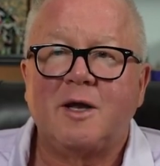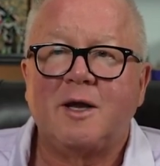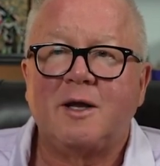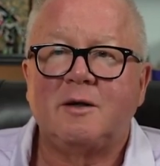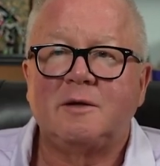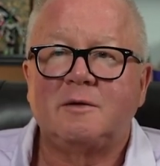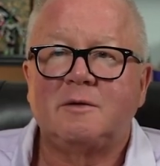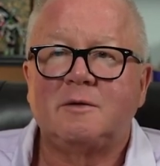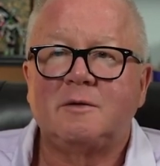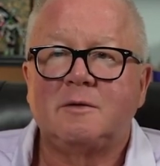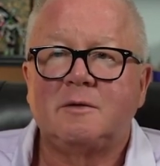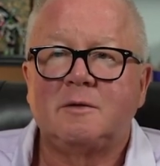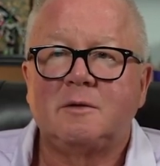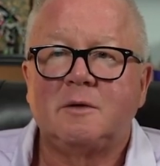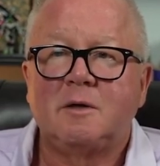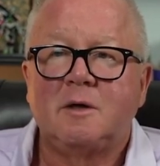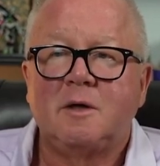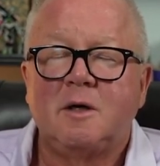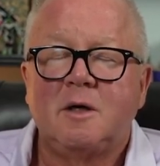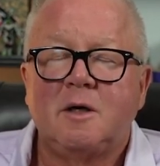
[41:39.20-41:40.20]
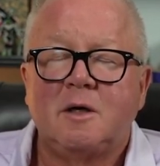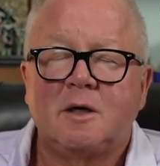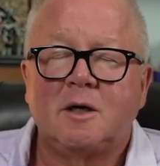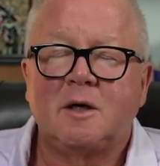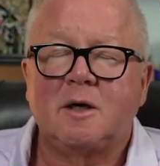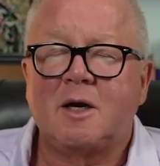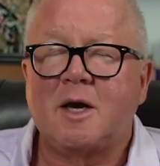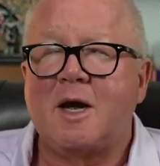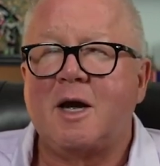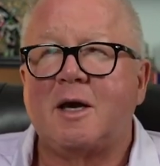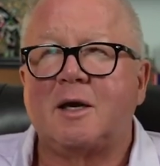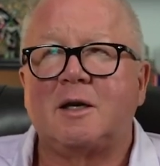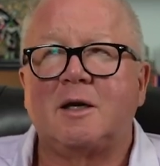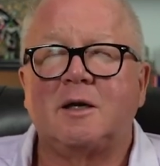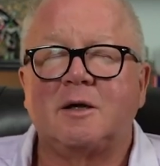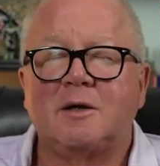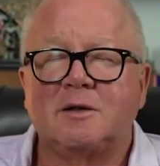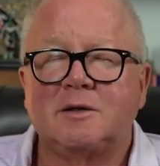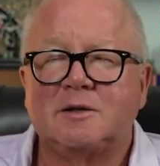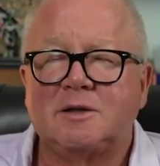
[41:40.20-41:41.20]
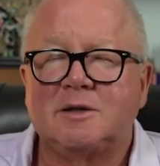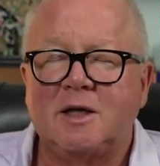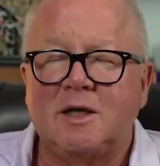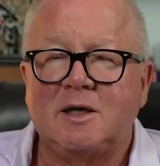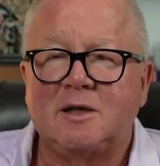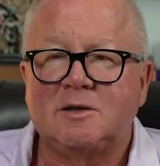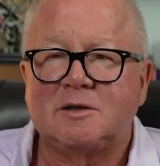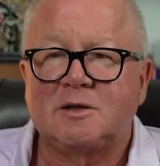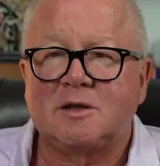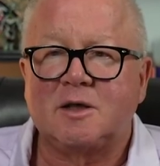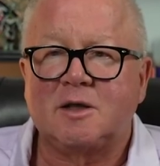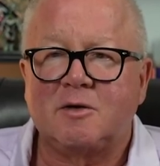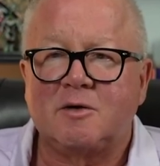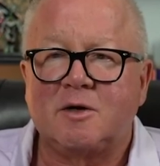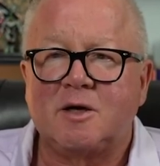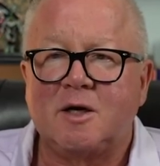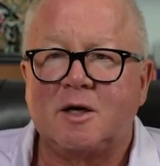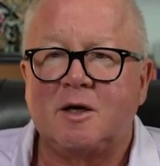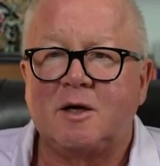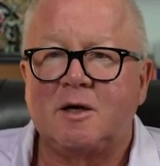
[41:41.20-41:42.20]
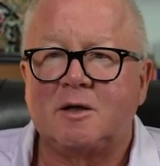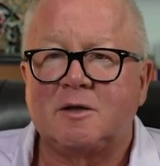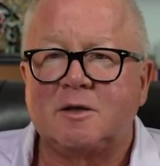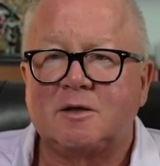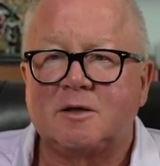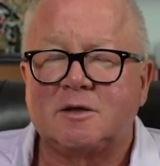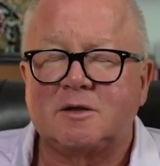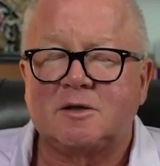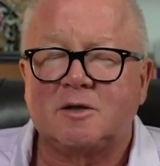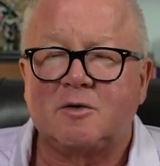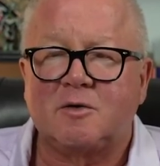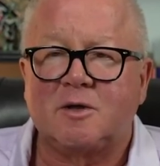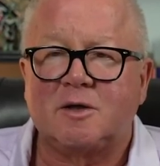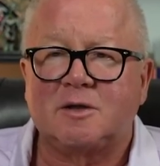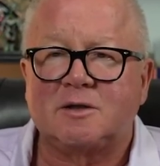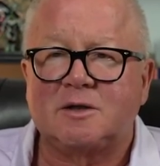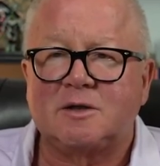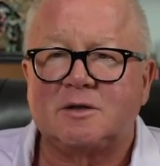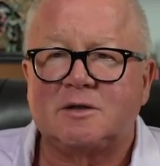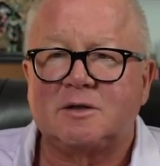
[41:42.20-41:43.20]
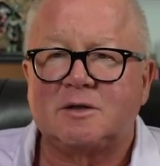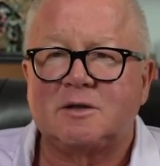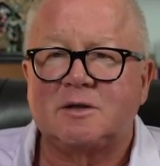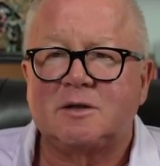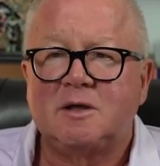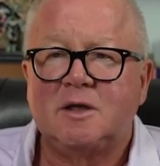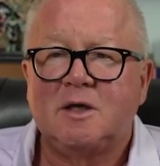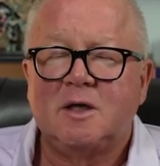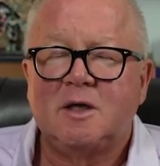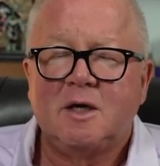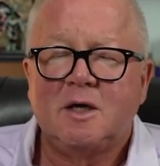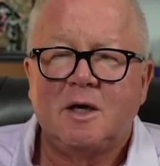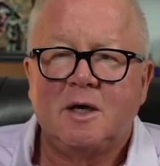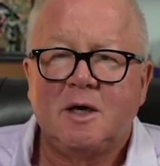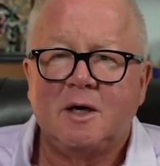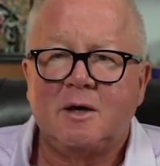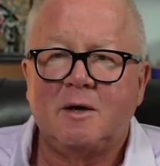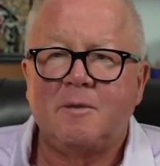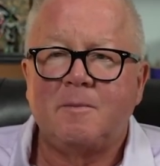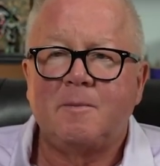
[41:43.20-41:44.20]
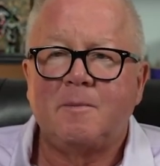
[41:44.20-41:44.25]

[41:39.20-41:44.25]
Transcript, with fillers: Clary sage. I got clary sage, sclareol, scleroscence. Lavender.